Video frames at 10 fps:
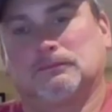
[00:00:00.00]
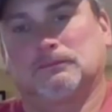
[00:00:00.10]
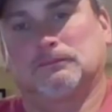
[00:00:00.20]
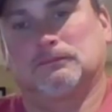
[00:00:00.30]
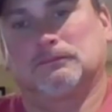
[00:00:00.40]

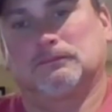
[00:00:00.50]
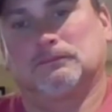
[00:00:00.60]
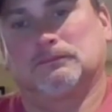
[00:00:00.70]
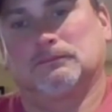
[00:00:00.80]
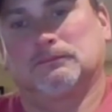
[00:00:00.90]

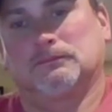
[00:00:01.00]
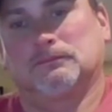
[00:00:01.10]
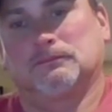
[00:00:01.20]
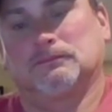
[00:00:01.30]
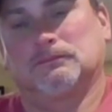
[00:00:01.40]

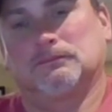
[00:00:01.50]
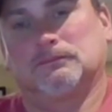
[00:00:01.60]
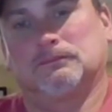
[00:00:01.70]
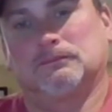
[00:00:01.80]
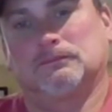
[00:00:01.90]

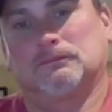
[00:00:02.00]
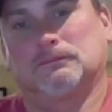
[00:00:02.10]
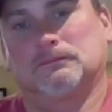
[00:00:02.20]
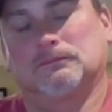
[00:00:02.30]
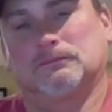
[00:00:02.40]

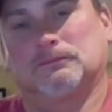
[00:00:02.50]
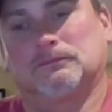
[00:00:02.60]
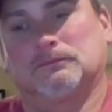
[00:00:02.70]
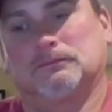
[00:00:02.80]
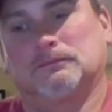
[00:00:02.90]

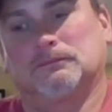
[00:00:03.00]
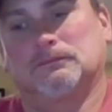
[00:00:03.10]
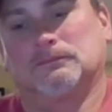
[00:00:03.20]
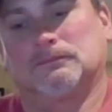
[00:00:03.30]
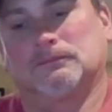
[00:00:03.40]

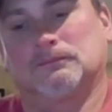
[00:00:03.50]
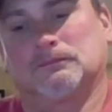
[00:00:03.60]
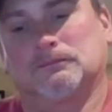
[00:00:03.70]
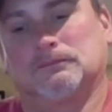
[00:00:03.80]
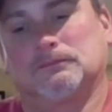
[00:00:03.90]

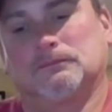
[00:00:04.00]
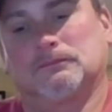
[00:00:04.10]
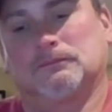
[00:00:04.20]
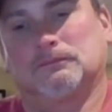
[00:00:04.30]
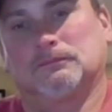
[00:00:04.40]

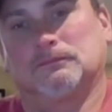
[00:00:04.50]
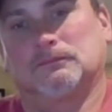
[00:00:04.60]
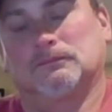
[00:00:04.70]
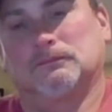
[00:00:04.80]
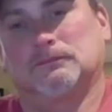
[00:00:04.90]

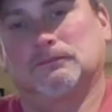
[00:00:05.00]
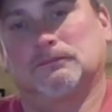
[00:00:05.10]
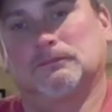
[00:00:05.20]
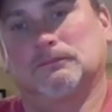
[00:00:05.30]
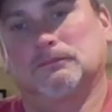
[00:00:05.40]

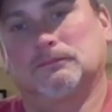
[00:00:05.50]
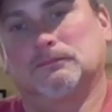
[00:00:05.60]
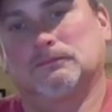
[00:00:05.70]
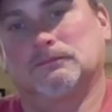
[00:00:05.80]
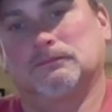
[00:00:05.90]

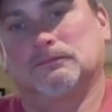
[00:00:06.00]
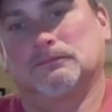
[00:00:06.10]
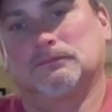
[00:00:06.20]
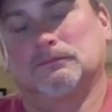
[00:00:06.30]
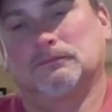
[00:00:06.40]

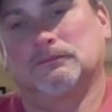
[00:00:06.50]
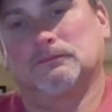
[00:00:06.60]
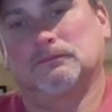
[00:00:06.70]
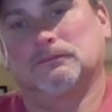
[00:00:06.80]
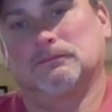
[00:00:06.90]

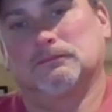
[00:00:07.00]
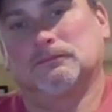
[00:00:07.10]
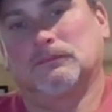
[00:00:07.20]
[no speech]